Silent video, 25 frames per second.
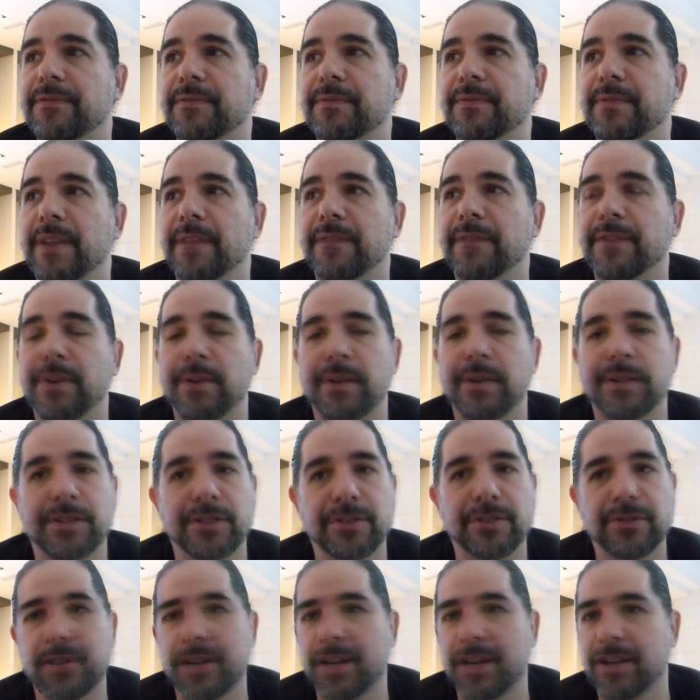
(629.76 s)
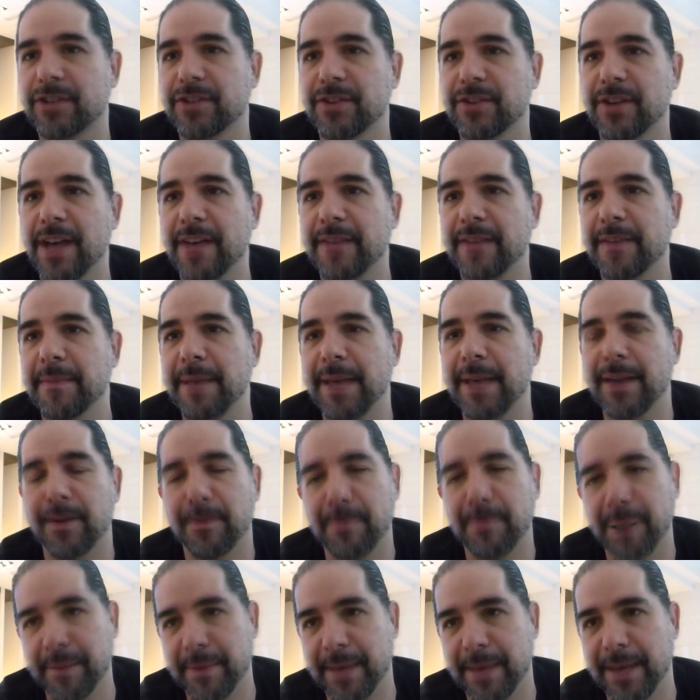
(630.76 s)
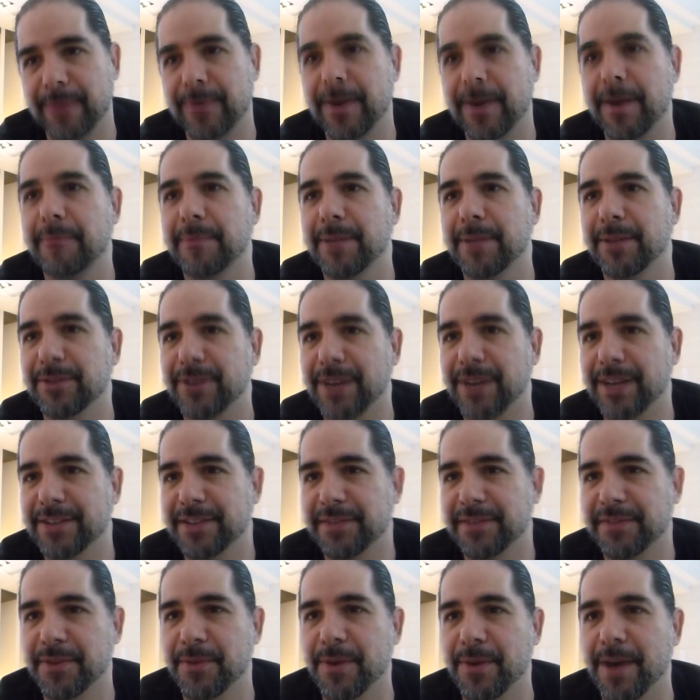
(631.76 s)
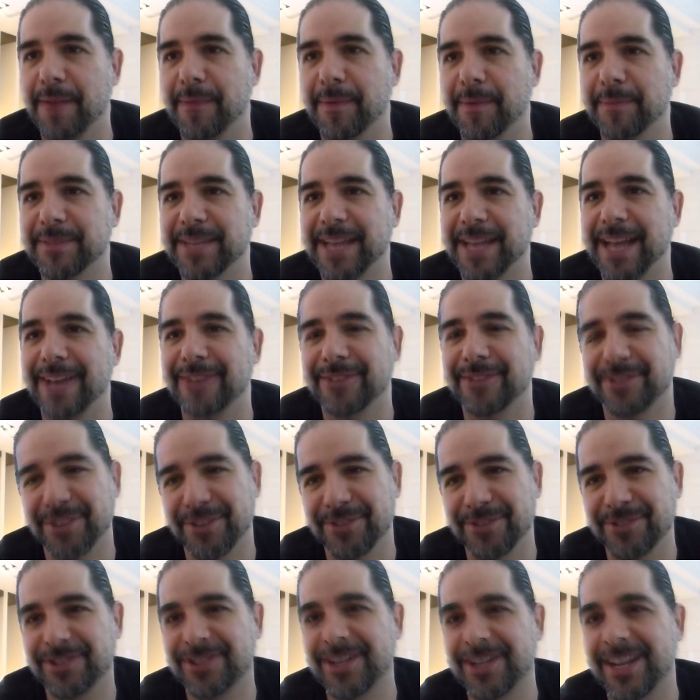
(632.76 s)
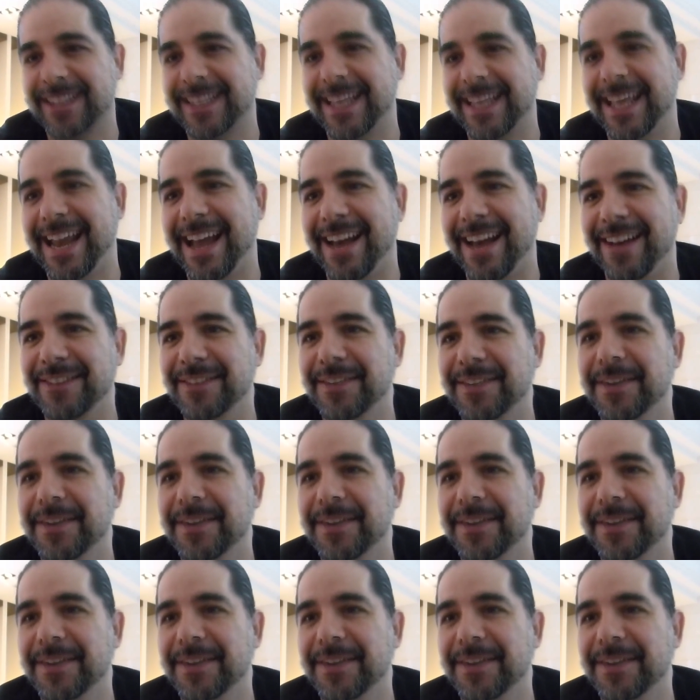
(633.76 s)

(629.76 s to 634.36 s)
If you're into traditional heavy metal, my band Realm Builder has a few albums out, so check that out.